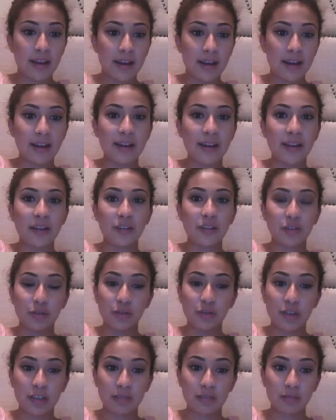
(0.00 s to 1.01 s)
I show
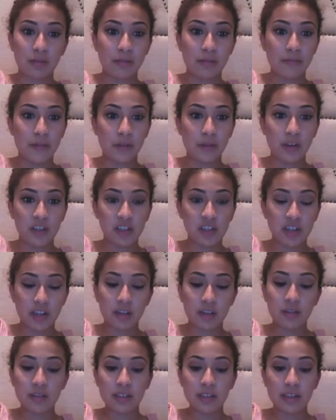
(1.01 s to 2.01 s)
you guys what foundation I
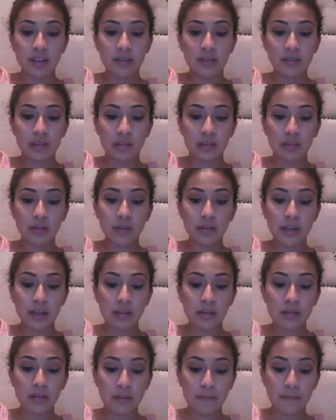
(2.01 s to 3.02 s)
use, and I used the
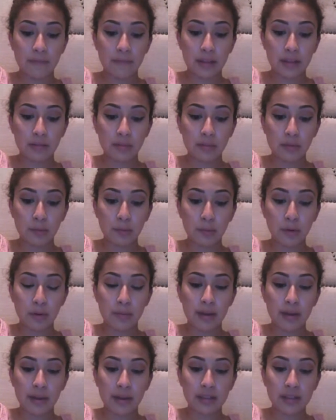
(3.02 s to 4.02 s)
L'Oreal Infallible Pro
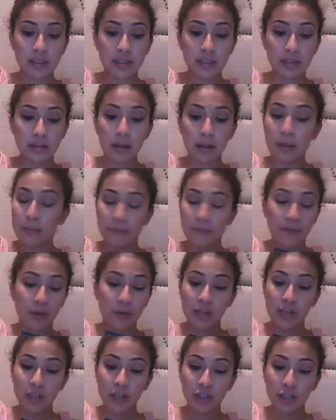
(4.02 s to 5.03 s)
Matte
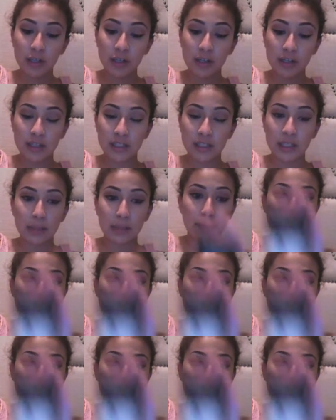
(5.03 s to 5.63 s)
foundation in Sun